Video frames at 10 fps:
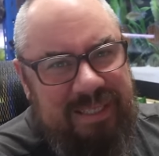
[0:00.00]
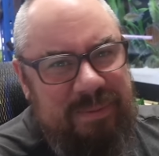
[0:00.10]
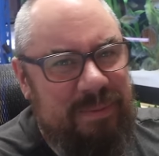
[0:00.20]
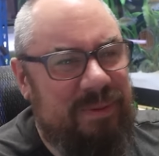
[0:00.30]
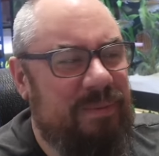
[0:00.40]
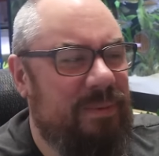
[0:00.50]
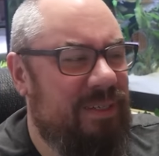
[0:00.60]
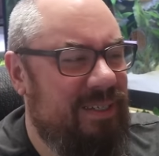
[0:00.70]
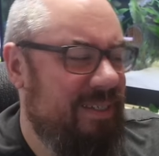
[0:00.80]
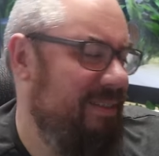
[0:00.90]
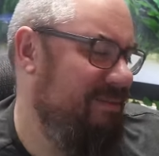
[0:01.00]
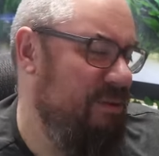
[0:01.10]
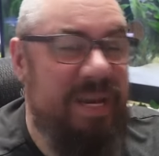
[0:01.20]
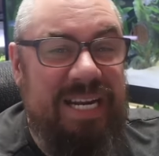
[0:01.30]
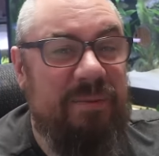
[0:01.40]
The people that were
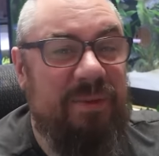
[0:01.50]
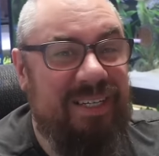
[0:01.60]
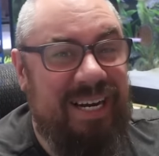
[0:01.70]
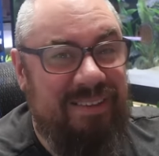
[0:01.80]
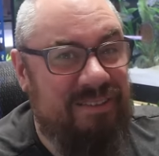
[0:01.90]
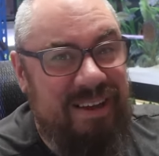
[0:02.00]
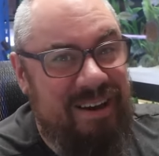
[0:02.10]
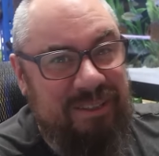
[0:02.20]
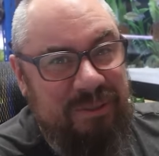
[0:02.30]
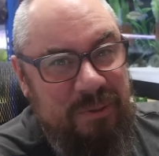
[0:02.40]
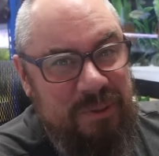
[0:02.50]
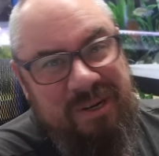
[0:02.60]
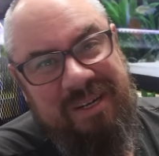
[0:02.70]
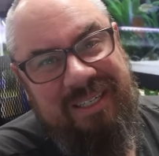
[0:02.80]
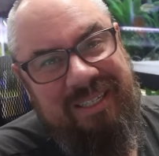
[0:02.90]
remaining were either the hardcore